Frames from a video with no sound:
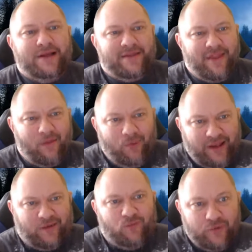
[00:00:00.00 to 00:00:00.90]
then we
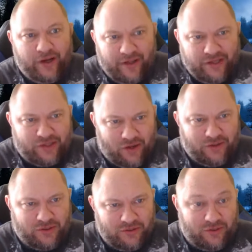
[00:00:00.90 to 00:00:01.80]
can really
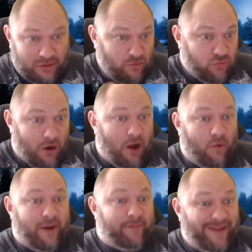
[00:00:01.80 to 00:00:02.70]
start to grow
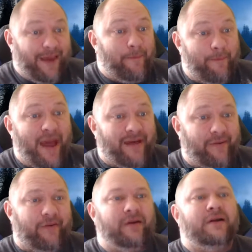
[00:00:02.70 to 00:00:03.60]
and get
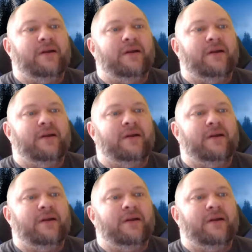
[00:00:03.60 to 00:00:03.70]
better.